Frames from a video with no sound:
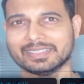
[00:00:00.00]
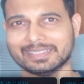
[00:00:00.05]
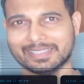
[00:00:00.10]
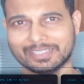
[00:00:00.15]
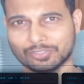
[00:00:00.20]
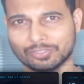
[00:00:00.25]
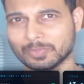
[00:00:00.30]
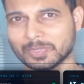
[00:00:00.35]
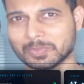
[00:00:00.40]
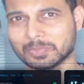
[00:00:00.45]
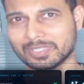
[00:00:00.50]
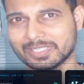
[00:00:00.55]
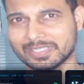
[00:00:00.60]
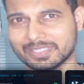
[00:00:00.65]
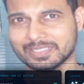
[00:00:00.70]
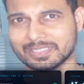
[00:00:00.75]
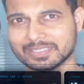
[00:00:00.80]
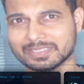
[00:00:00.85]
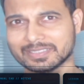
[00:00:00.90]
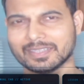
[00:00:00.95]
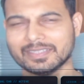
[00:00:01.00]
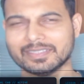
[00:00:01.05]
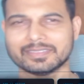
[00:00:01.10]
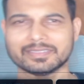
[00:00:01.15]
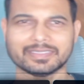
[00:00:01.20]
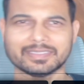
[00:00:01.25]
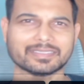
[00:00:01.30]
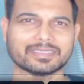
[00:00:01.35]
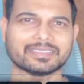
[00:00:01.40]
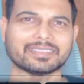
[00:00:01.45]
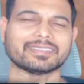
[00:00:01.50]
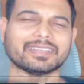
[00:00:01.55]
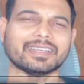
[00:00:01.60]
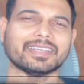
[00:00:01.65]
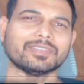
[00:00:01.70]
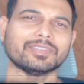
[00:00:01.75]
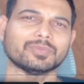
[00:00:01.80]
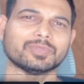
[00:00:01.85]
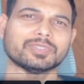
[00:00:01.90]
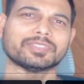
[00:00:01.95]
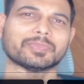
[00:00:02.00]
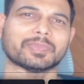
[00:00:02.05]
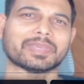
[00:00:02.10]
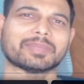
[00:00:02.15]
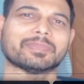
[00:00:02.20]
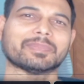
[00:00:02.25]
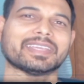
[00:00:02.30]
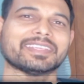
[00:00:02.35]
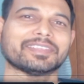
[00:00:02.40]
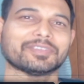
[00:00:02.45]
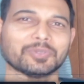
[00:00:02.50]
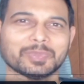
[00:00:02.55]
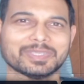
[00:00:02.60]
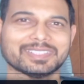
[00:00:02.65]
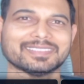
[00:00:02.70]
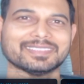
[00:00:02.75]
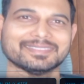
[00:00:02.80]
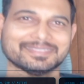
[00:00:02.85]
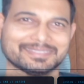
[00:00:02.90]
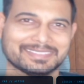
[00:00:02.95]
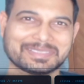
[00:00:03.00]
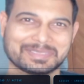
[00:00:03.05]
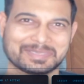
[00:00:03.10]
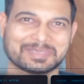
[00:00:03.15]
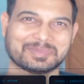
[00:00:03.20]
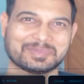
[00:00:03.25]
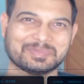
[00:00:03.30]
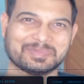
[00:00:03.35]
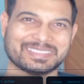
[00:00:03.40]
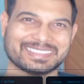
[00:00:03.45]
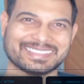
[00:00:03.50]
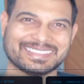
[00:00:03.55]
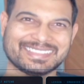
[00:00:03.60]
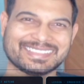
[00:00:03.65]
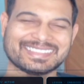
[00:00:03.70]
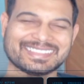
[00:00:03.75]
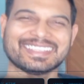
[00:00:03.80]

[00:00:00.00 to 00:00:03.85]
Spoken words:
yet to be printed. Since the design was made by human, that's me,